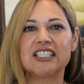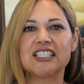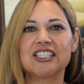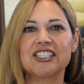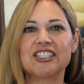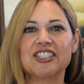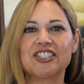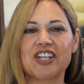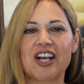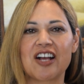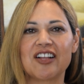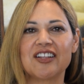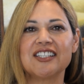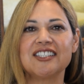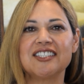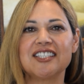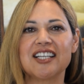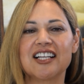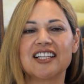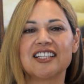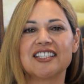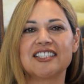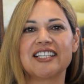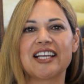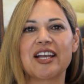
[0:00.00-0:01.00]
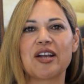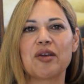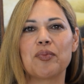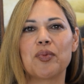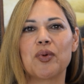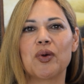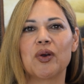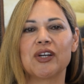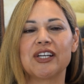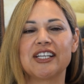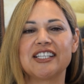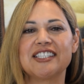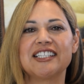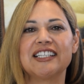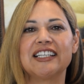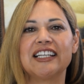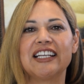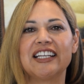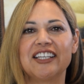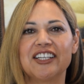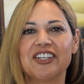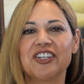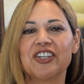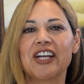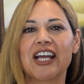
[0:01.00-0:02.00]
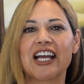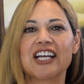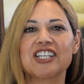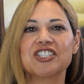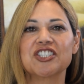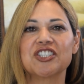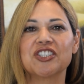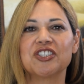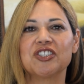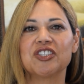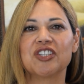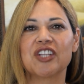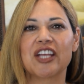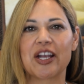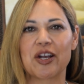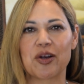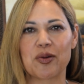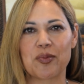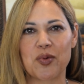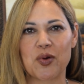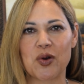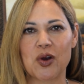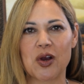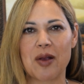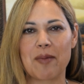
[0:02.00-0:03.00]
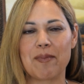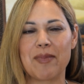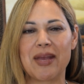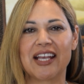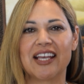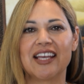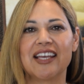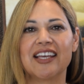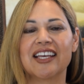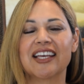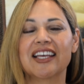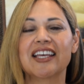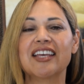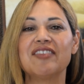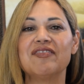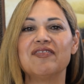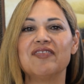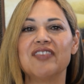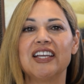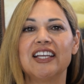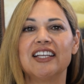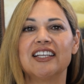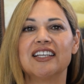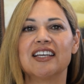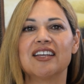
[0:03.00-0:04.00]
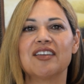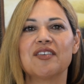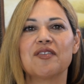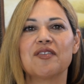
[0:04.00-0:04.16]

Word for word: Charlotte Douglas Airport is an international airport, making it convenient